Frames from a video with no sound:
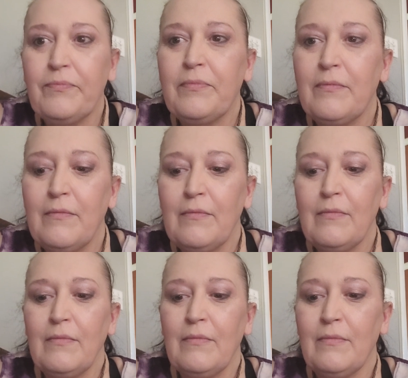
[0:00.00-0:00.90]

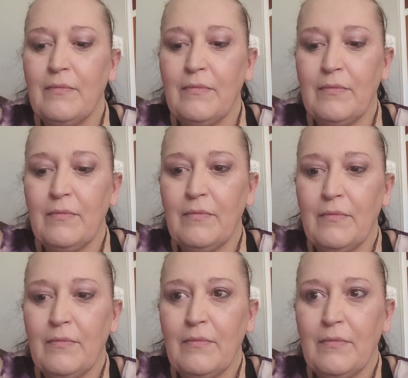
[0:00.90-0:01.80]

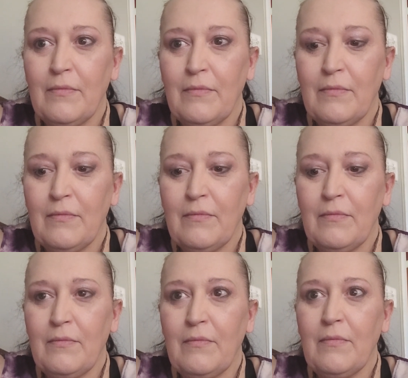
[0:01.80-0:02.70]

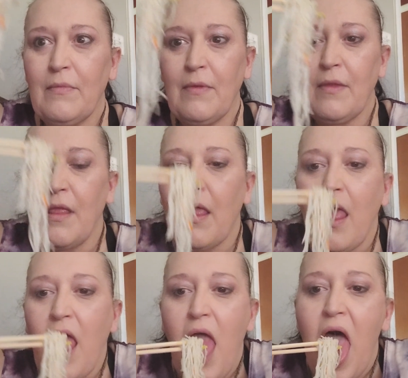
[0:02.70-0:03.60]

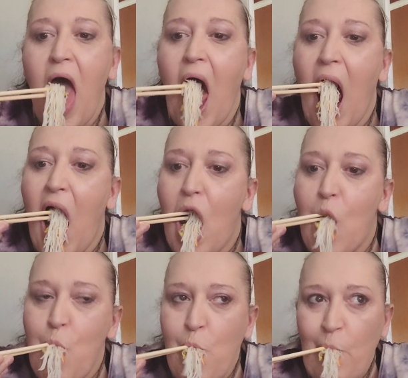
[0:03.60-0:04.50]

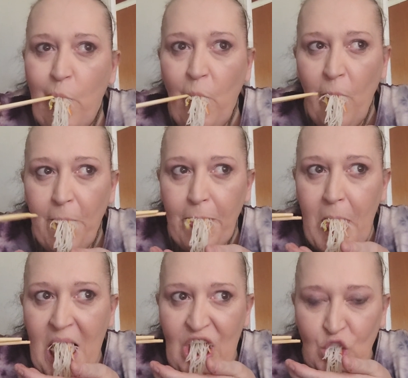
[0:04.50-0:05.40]

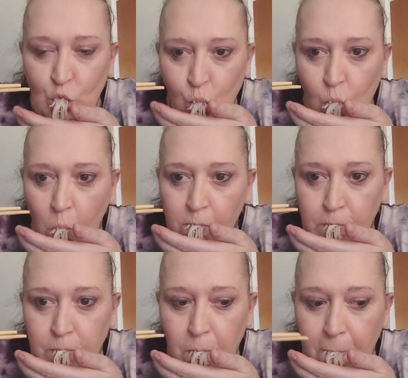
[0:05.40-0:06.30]

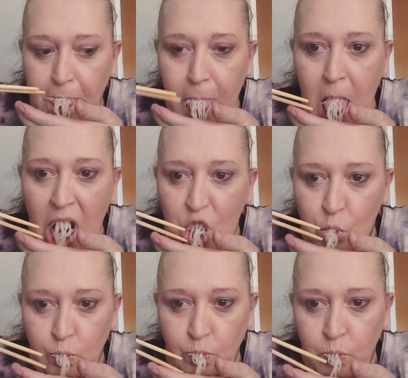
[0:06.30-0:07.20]

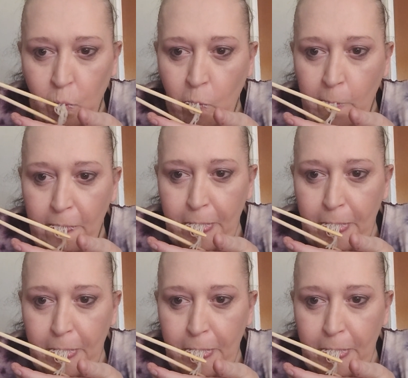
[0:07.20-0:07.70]
Nothing is said.